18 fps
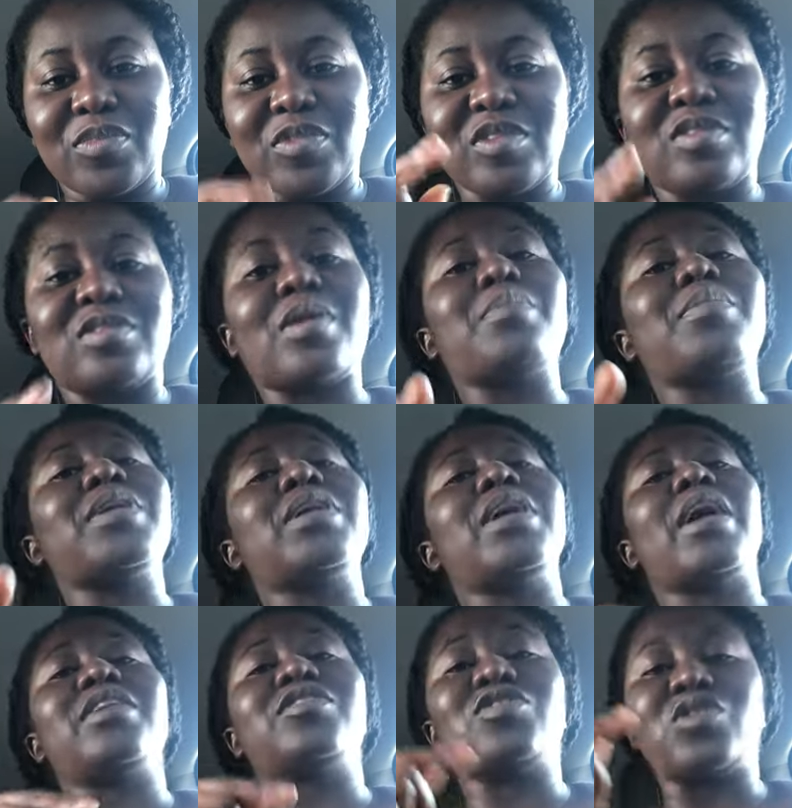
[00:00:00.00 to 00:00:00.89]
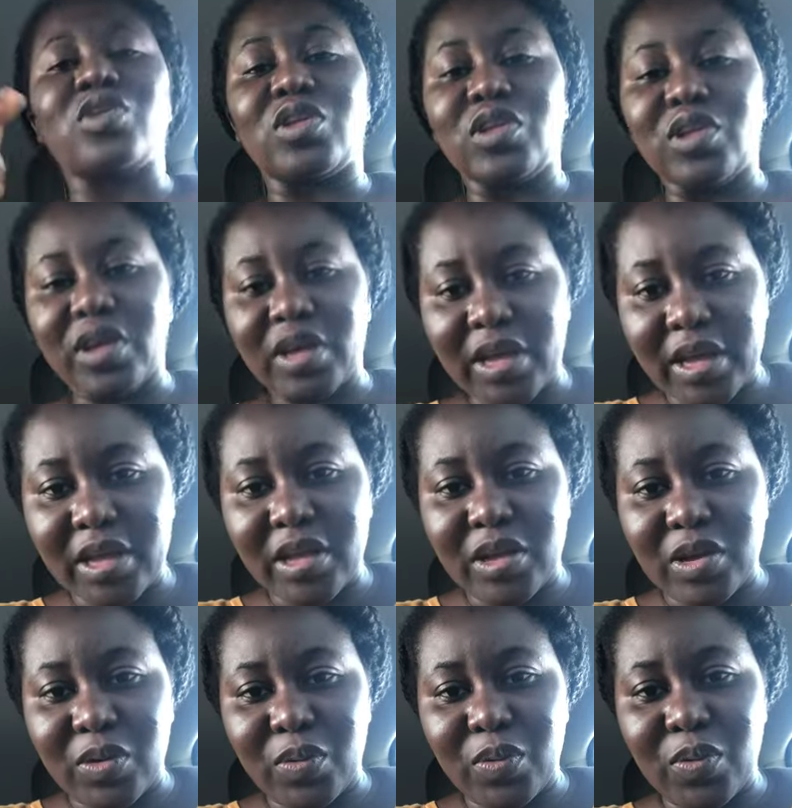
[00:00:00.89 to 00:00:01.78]
Somebody has to look at
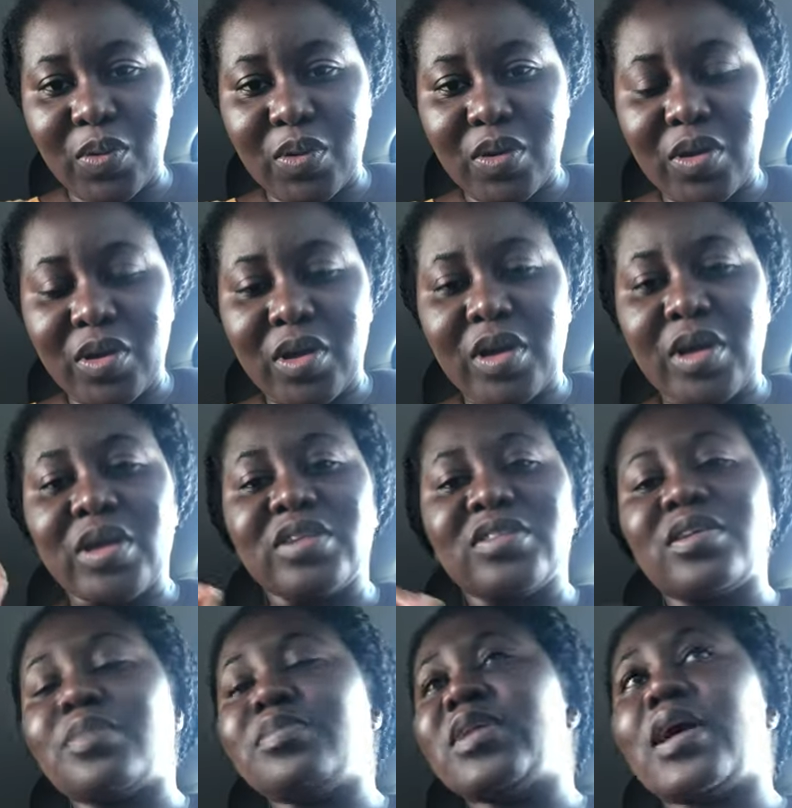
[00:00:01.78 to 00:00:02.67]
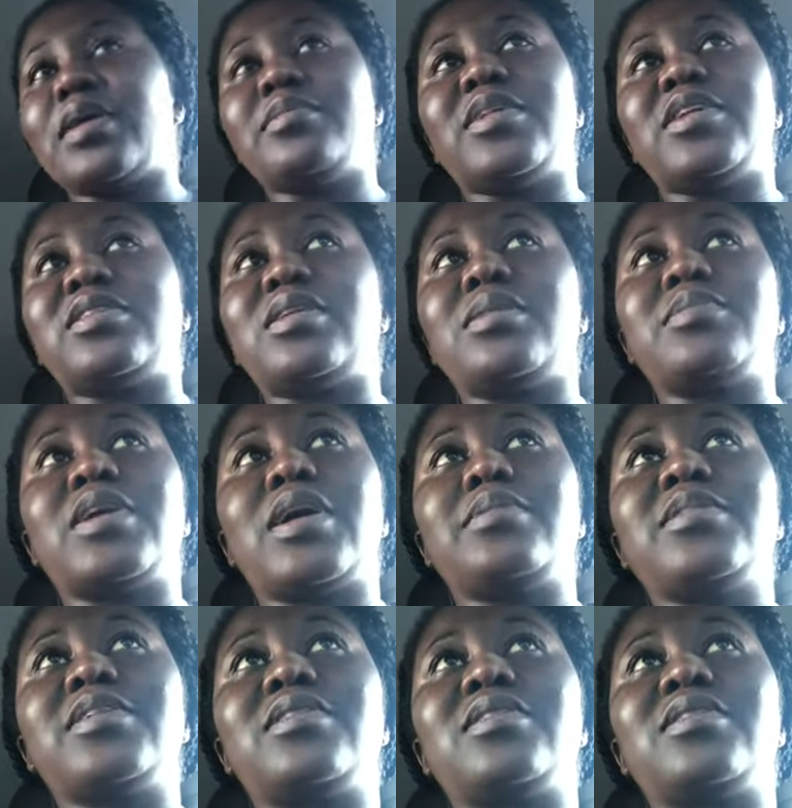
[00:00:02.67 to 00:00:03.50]
you. Sometimes